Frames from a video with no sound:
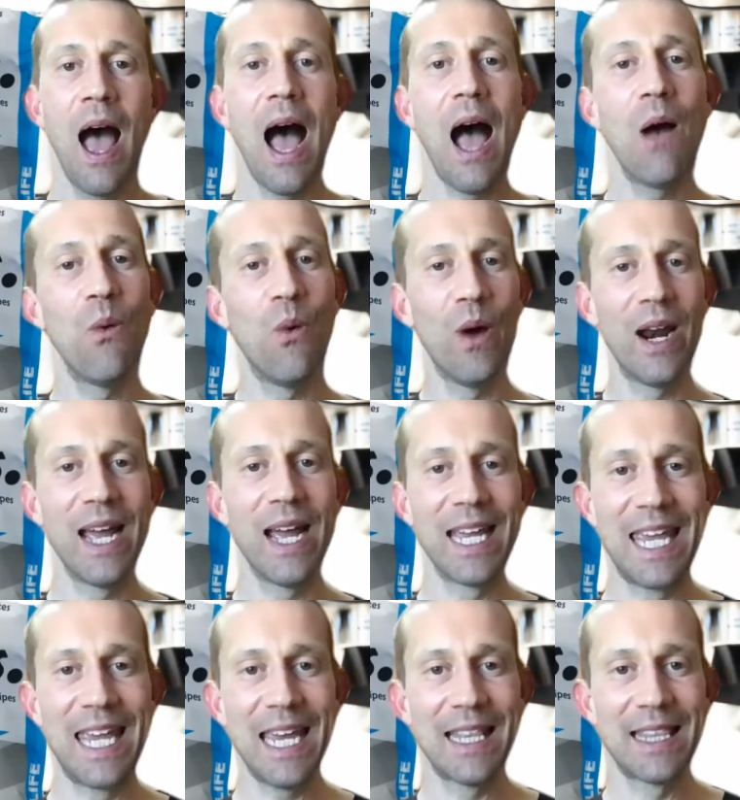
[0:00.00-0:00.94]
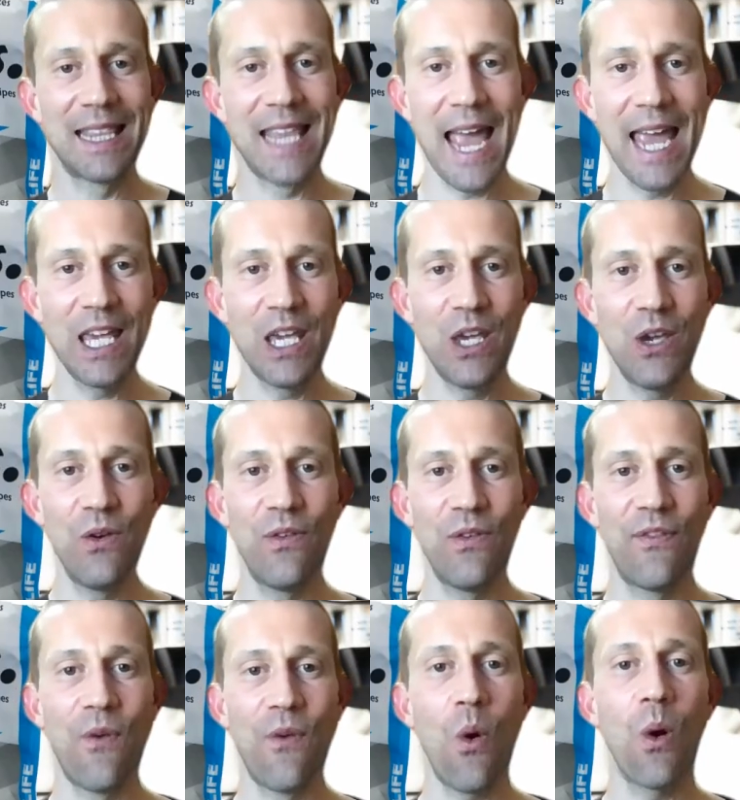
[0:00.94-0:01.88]
I want to again thank you
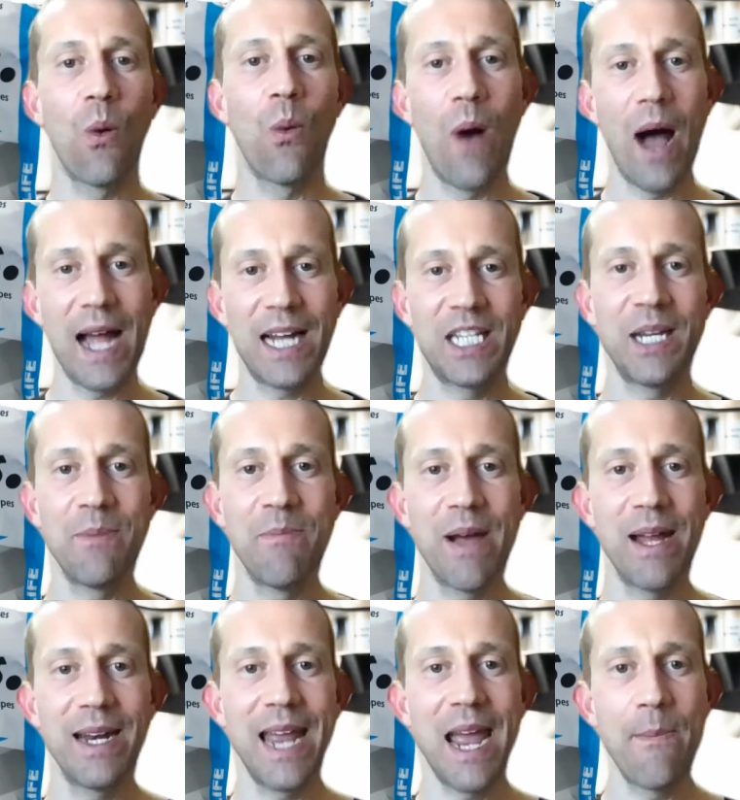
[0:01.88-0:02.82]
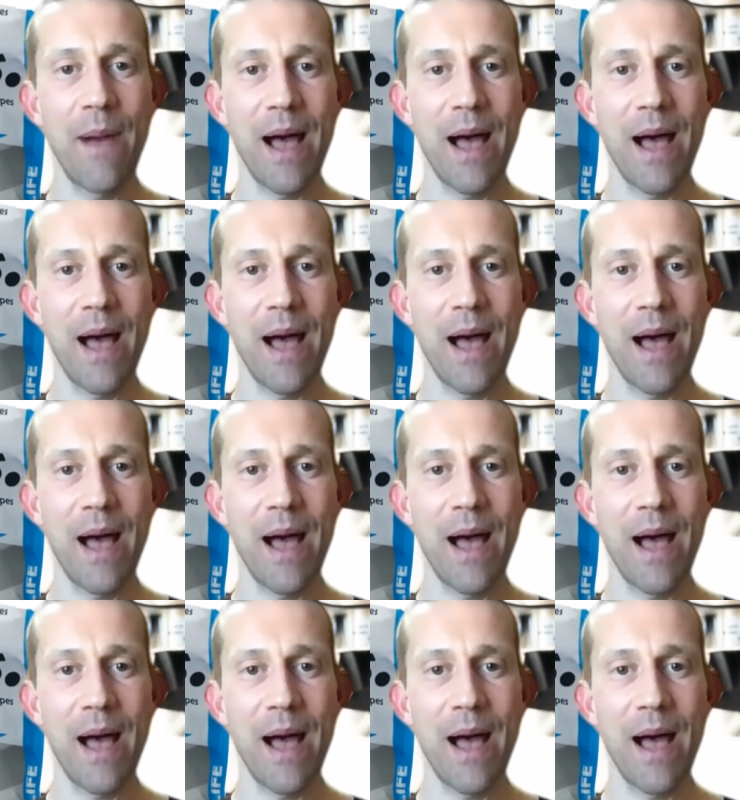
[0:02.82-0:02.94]
for watching Monday